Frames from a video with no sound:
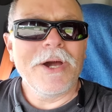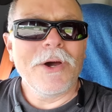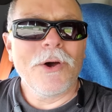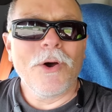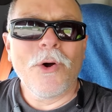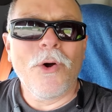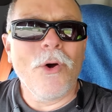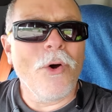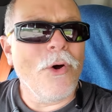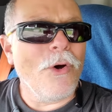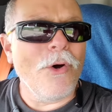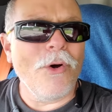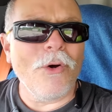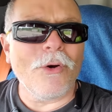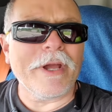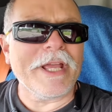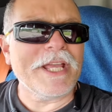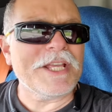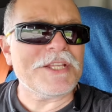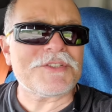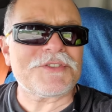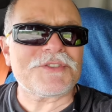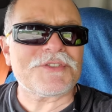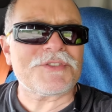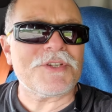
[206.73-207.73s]
who
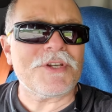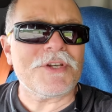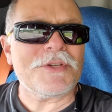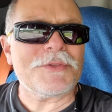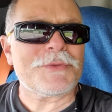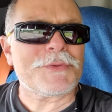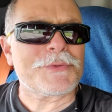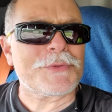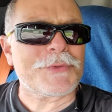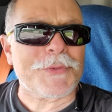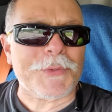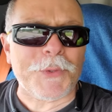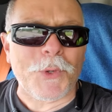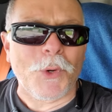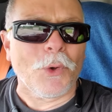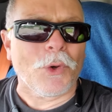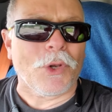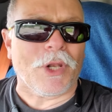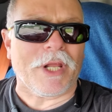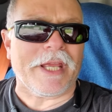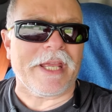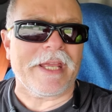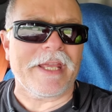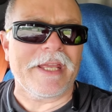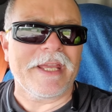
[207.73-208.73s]
is
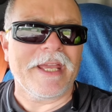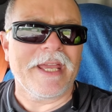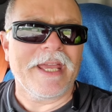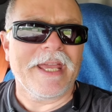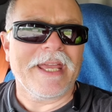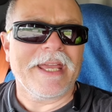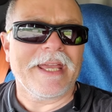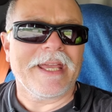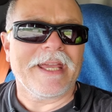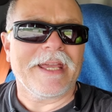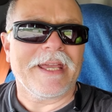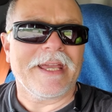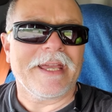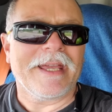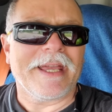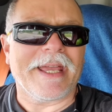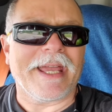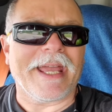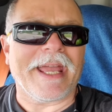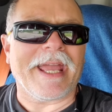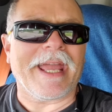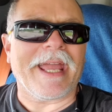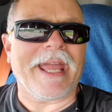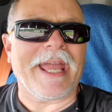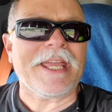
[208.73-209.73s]
truly
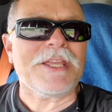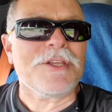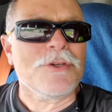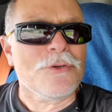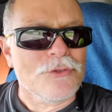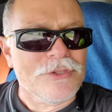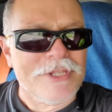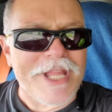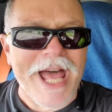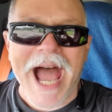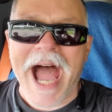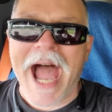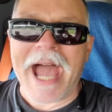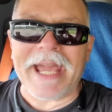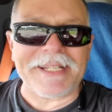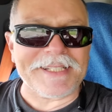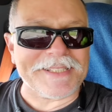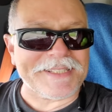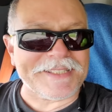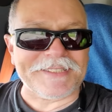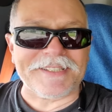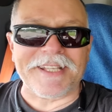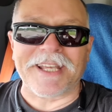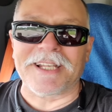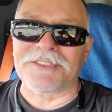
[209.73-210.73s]
a United
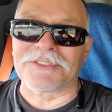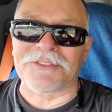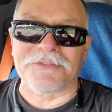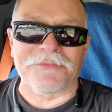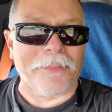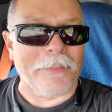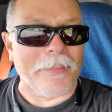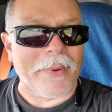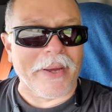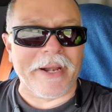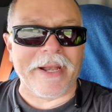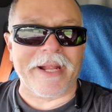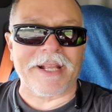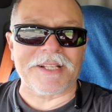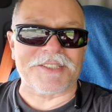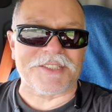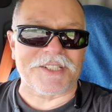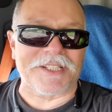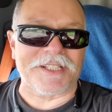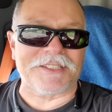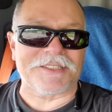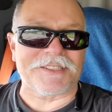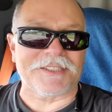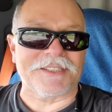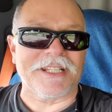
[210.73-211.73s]
States of America
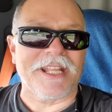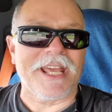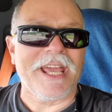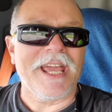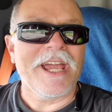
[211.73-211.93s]
citizen?